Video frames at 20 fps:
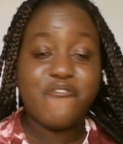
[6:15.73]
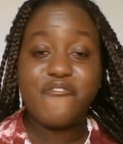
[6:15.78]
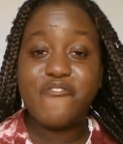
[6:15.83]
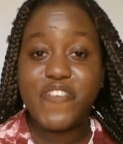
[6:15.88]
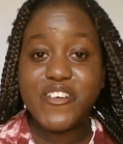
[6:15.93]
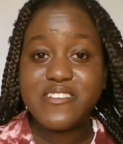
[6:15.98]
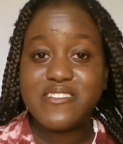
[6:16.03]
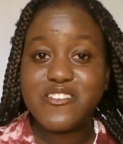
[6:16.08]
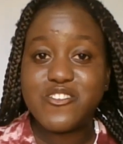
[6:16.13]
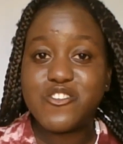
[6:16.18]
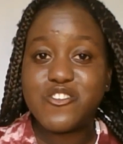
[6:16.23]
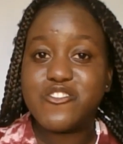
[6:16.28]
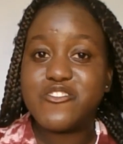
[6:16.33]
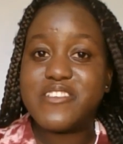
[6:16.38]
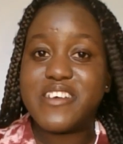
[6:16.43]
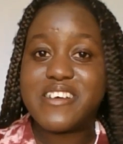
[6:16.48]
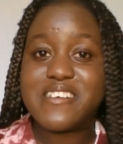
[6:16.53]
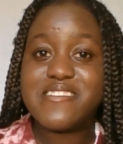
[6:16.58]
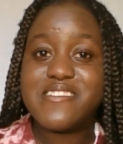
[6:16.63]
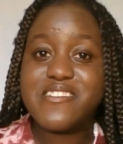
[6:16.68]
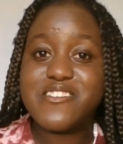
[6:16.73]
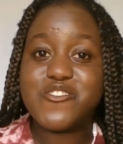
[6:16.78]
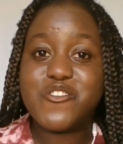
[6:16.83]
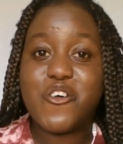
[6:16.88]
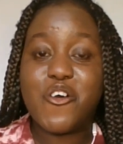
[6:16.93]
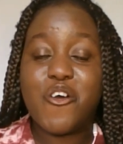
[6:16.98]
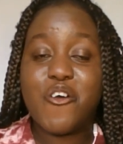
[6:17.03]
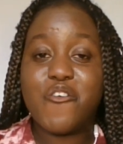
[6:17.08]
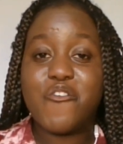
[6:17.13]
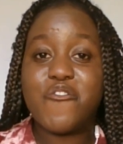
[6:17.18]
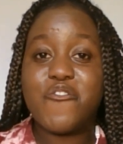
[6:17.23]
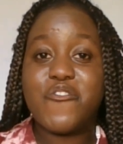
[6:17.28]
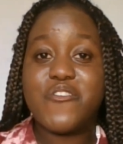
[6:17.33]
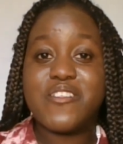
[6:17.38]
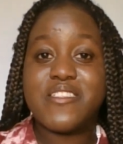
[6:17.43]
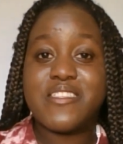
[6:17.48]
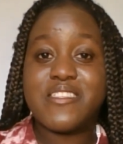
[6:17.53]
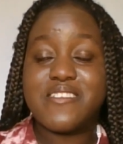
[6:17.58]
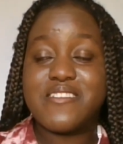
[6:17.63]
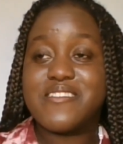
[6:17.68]
First introduction of
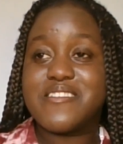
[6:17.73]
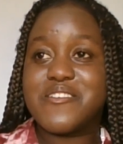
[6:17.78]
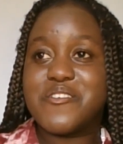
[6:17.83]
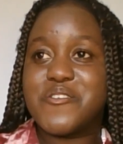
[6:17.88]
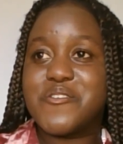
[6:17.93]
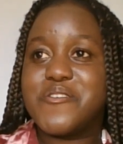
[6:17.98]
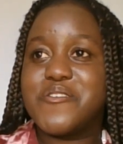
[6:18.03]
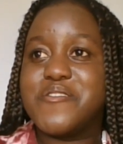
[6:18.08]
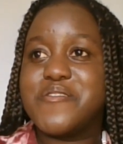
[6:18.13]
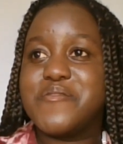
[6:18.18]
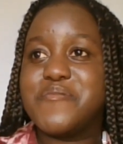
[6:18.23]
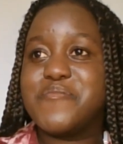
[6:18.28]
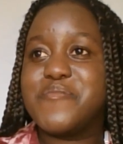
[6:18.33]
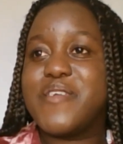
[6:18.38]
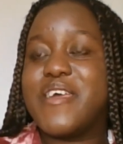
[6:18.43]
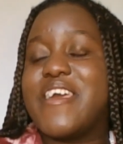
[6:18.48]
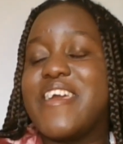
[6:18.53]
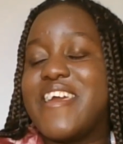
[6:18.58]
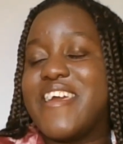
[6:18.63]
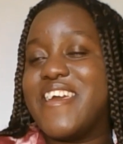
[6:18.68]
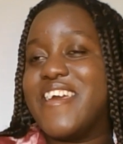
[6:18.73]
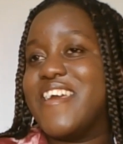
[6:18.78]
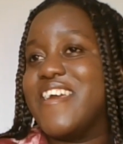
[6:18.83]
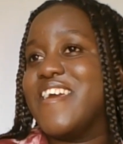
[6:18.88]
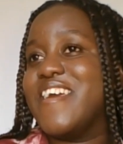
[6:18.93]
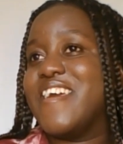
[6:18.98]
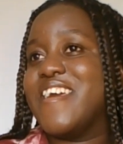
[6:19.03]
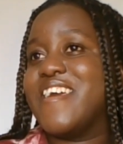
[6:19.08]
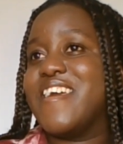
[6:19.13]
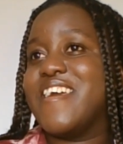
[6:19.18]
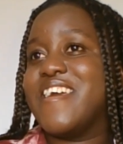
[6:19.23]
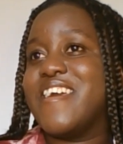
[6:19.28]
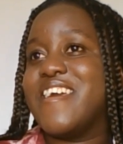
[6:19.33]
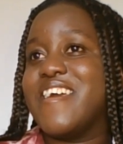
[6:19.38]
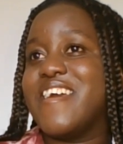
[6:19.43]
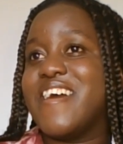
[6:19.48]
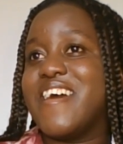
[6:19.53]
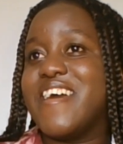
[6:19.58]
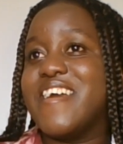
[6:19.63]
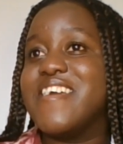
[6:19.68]
this girl. Hey,
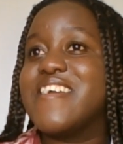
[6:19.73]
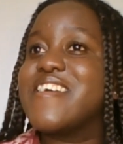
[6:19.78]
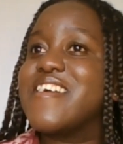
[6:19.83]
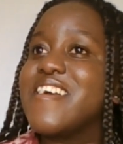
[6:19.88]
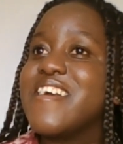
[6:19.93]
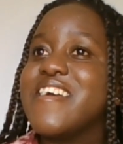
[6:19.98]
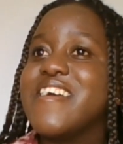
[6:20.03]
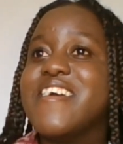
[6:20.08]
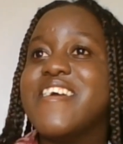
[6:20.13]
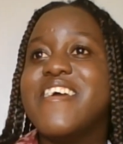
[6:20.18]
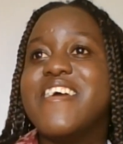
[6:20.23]
okay.